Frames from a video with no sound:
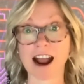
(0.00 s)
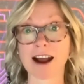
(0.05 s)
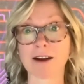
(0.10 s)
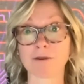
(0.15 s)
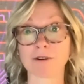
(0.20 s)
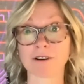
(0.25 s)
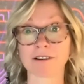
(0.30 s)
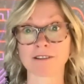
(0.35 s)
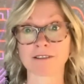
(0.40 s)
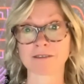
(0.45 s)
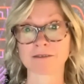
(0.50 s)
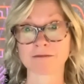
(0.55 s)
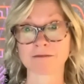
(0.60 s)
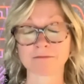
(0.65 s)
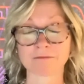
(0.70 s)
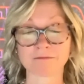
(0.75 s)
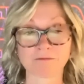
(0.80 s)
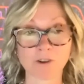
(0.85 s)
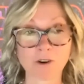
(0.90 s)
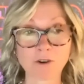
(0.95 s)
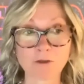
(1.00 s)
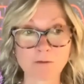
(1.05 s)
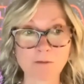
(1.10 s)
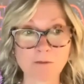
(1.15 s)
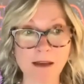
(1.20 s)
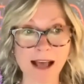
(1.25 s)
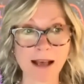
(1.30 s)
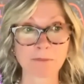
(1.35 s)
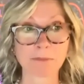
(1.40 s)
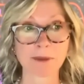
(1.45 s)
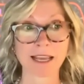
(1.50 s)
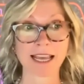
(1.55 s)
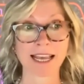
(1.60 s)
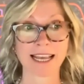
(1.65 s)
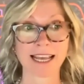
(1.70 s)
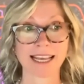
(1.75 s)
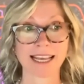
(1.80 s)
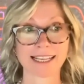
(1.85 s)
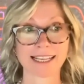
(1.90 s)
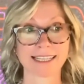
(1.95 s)
Our roadmap
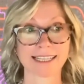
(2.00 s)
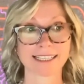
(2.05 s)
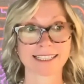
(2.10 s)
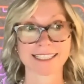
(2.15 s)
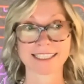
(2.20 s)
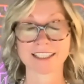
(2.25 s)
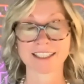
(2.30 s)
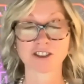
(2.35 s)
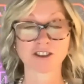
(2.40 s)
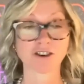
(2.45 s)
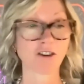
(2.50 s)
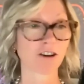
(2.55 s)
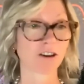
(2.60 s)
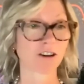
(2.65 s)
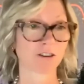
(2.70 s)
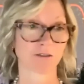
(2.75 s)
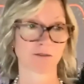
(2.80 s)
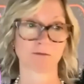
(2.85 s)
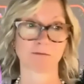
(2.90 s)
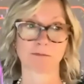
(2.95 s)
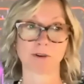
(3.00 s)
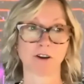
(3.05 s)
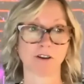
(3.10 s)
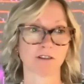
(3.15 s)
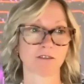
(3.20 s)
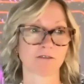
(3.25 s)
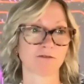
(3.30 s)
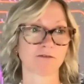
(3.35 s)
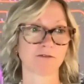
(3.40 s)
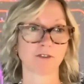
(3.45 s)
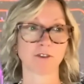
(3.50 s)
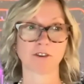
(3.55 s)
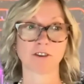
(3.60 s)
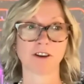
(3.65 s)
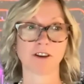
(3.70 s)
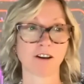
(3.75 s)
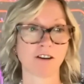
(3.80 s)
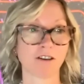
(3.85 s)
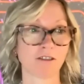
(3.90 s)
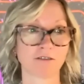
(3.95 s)
is chock block full
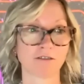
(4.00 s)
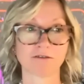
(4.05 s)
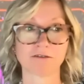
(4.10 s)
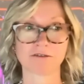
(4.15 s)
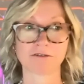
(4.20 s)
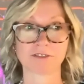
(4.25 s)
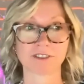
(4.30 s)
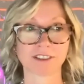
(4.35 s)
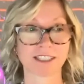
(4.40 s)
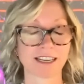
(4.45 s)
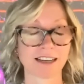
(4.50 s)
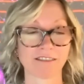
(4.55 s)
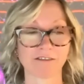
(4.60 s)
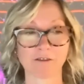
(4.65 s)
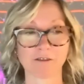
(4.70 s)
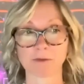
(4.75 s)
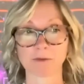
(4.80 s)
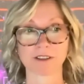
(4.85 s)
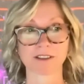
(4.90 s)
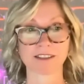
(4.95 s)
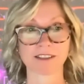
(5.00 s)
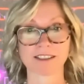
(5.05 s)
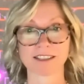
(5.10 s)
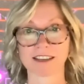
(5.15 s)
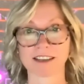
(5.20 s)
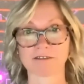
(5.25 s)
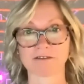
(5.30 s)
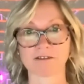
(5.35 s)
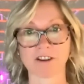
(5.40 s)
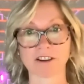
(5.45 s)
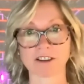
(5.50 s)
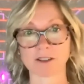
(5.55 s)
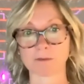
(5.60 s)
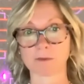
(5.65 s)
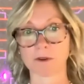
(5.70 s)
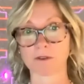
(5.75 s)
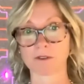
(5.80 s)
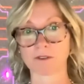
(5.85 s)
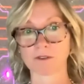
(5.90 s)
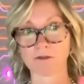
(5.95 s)
of deliverables across
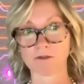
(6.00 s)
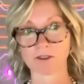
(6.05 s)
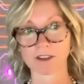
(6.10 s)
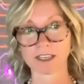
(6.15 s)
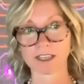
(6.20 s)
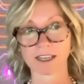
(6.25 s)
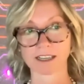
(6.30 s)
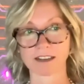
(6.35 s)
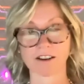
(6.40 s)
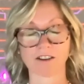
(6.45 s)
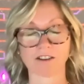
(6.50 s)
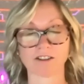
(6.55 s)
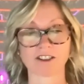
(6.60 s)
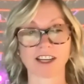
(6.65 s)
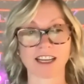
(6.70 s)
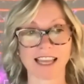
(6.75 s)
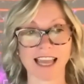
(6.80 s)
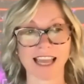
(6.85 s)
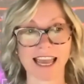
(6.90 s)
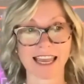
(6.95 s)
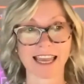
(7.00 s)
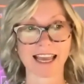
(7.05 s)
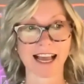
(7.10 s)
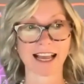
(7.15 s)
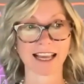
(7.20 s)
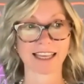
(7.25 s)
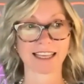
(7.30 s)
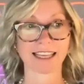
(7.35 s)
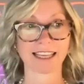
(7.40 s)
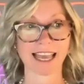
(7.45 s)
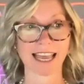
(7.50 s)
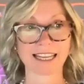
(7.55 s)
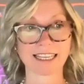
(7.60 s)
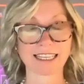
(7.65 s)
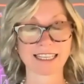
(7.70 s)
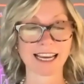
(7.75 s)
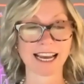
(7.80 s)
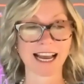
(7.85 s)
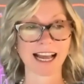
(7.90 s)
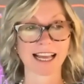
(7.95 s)
both core technology, AI,
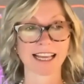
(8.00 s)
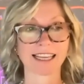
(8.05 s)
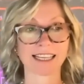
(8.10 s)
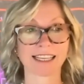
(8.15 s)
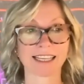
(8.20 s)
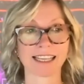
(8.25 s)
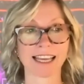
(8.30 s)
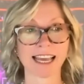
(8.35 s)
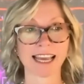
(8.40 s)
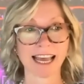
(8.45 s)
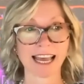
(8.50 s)
AGI,